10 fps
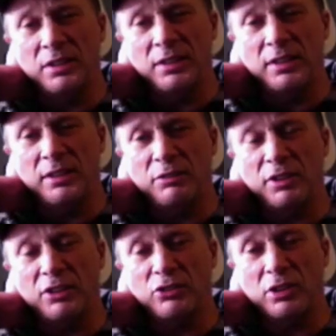in a
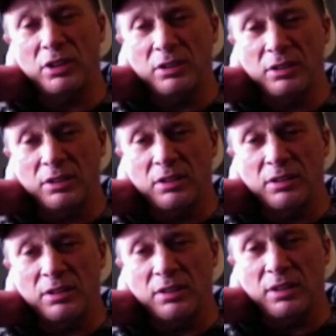factory,
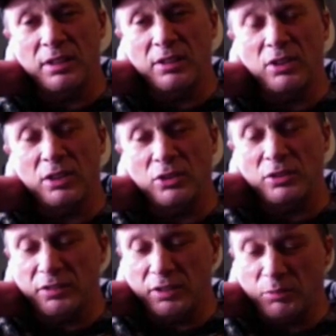and I couldn't
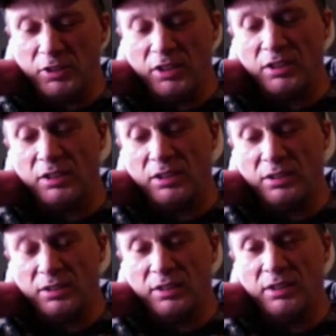seem to get
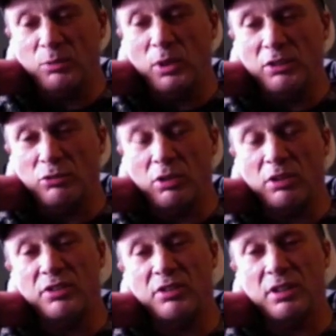any wage
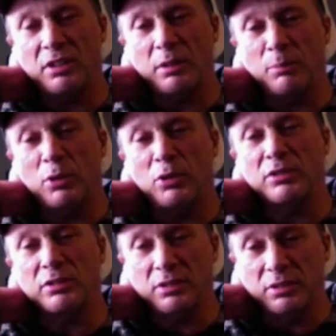rises out of the
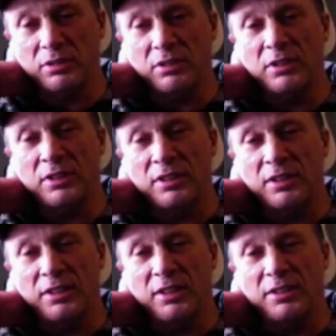boss.
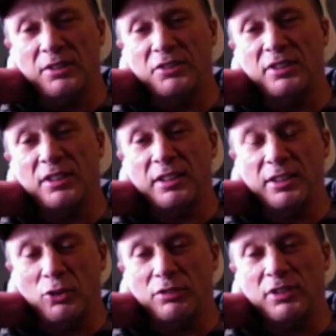And then I started
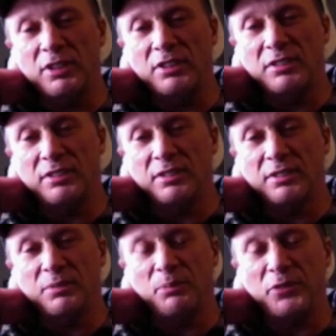getting offered these
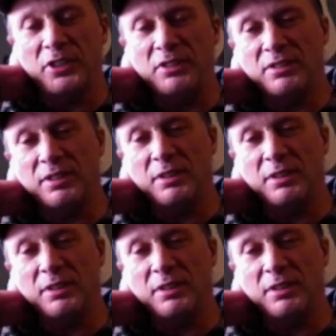these